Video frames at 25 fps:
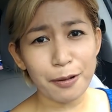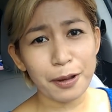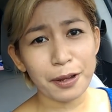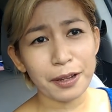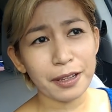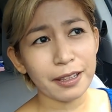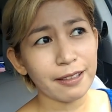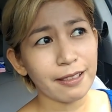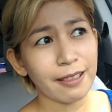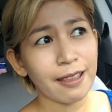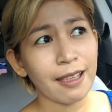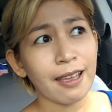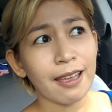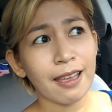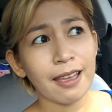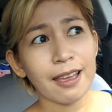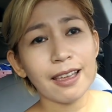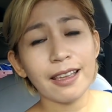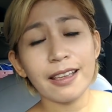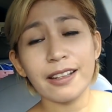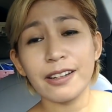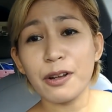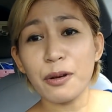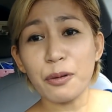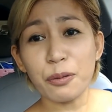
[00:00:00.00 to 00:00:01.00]

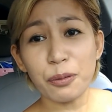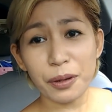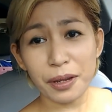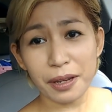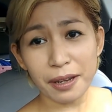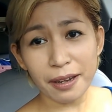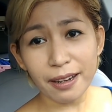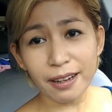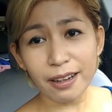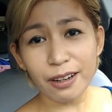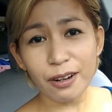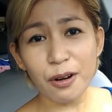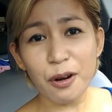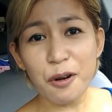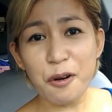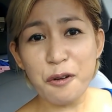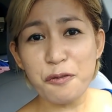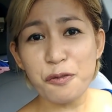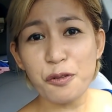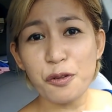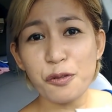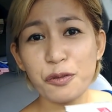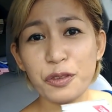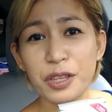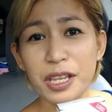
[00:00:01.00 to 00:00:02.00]
in a week or
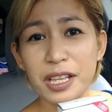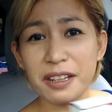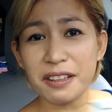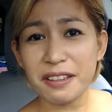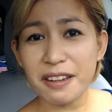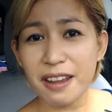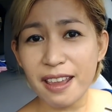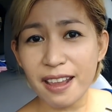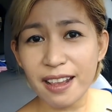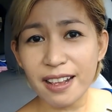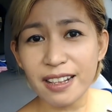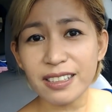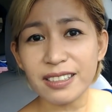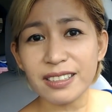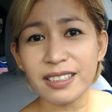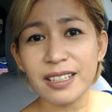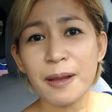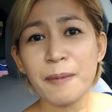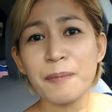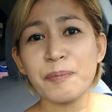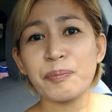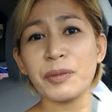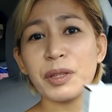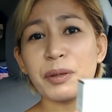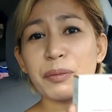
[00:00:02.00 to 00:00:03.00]
15 days.
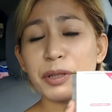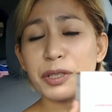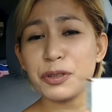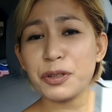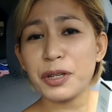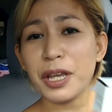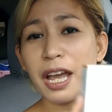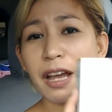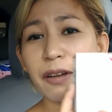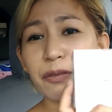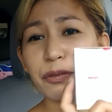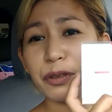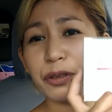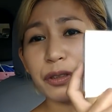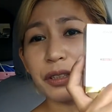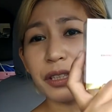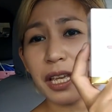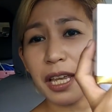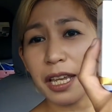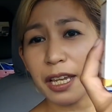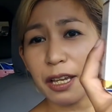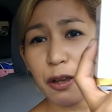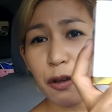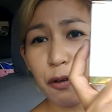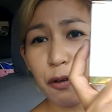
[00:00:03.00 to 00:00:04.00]
But you have to take